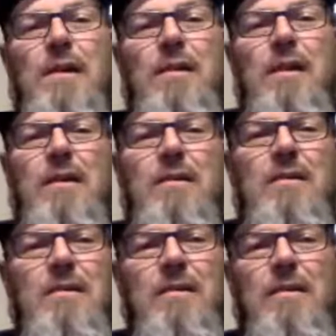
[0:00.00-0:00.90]
And
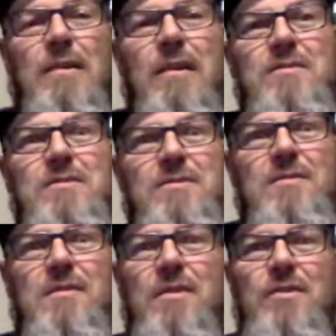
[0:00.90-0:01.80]
then
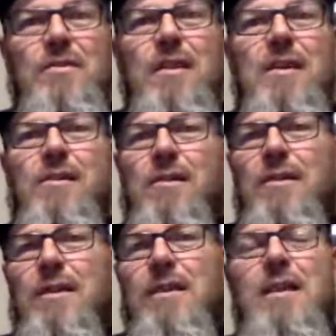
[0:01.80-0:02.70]
you're
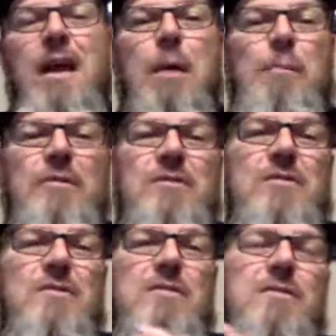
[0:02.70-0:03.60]
there and it happens.